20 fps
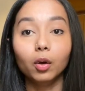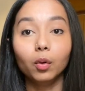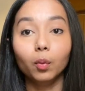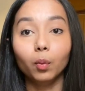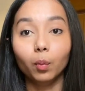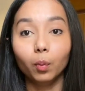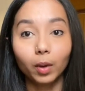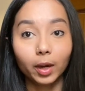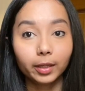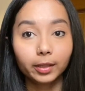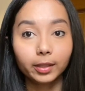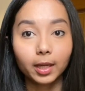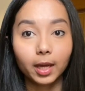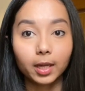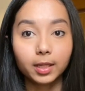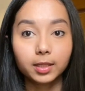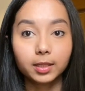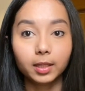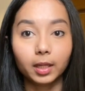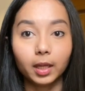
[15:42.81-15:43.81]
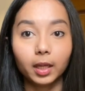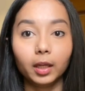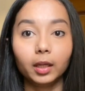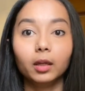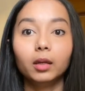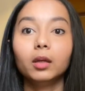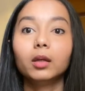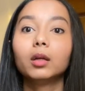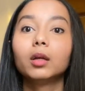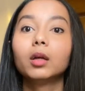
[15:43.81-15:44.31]
One last
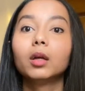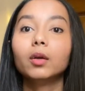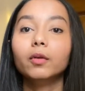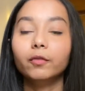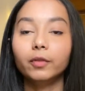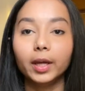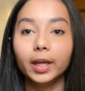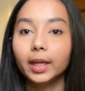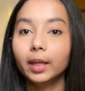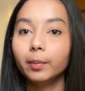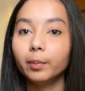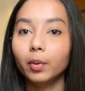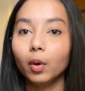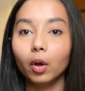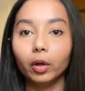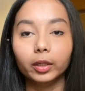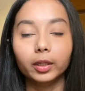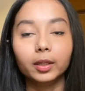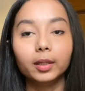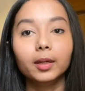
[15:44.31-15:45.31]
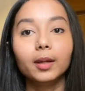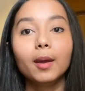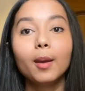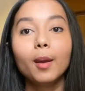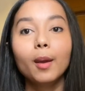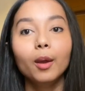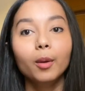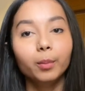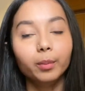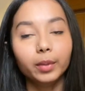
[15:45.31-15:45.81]
thing, very important,
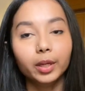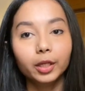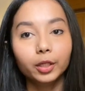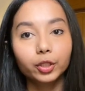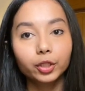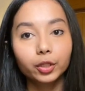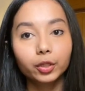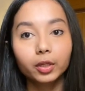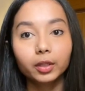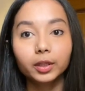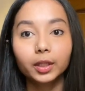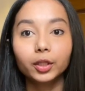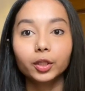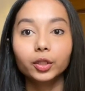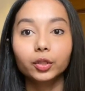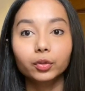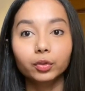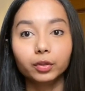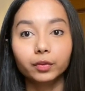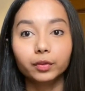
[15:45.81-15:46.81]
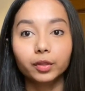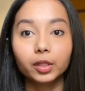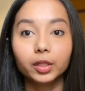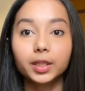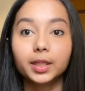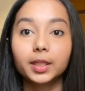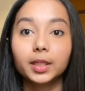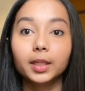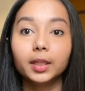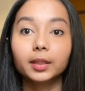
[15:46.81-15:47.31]
make sure that the
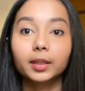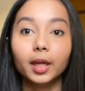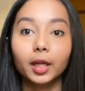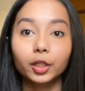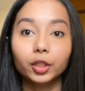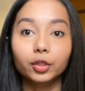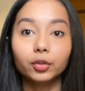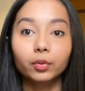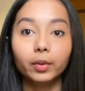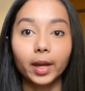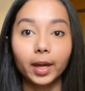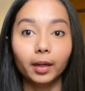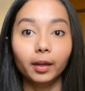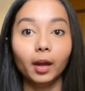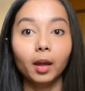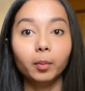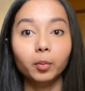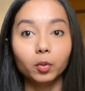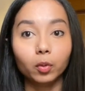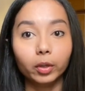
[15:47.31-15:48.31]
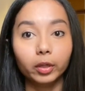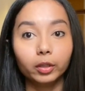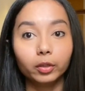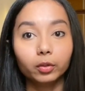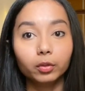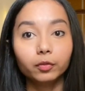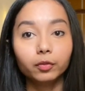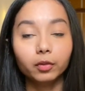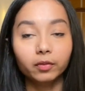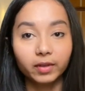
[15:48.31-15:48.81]
university that you end up going
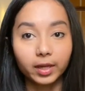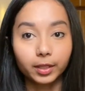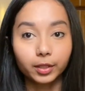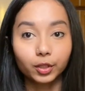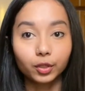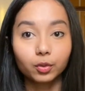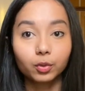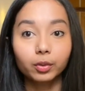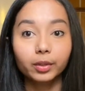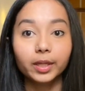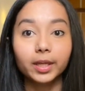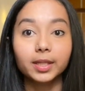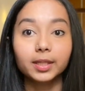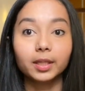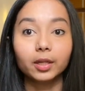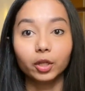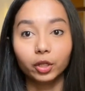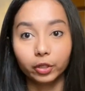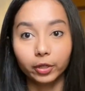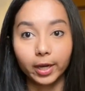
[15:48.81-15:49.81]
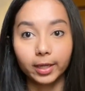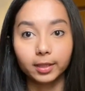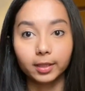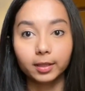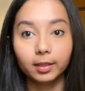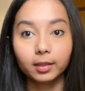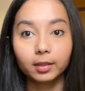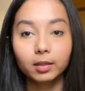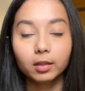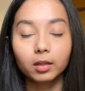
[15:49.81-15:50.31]
to for vet school is
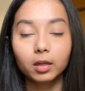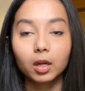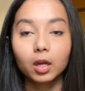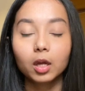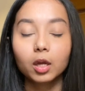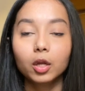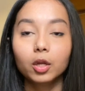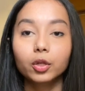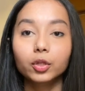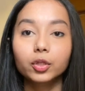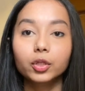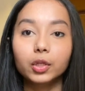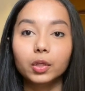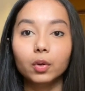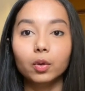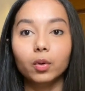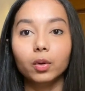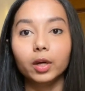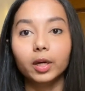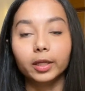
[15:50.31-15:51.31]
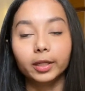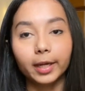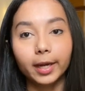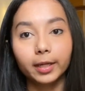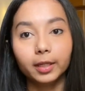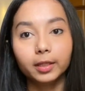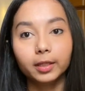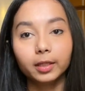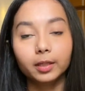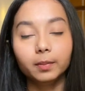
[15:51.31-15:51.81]
accredited. So
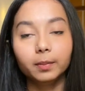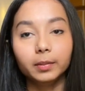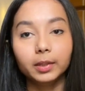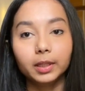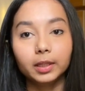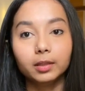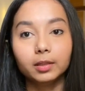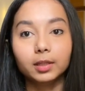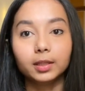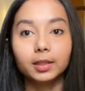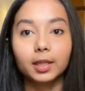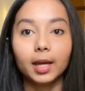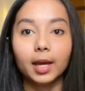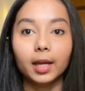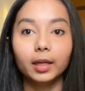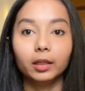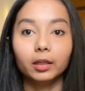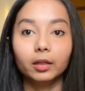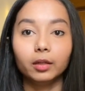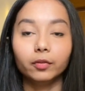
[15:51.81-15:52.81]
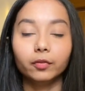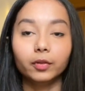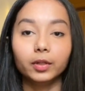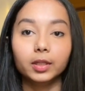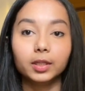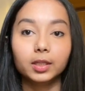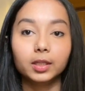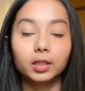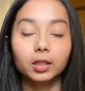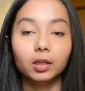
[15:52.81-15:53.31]
accredited means that if
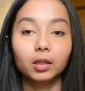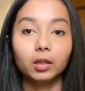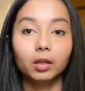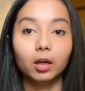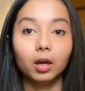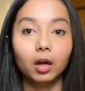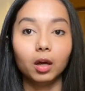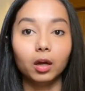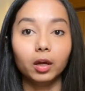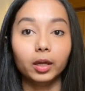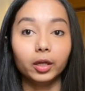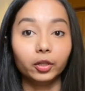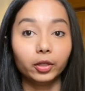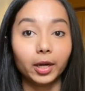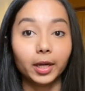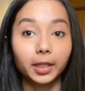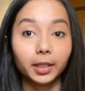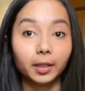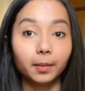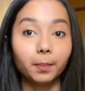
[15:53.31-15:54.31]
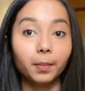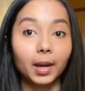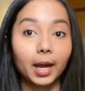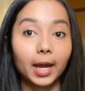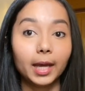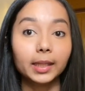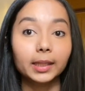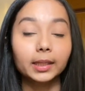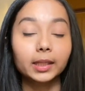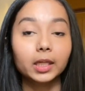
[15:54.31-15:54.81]
it's accredited
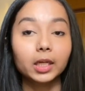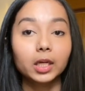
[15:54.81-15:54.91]
by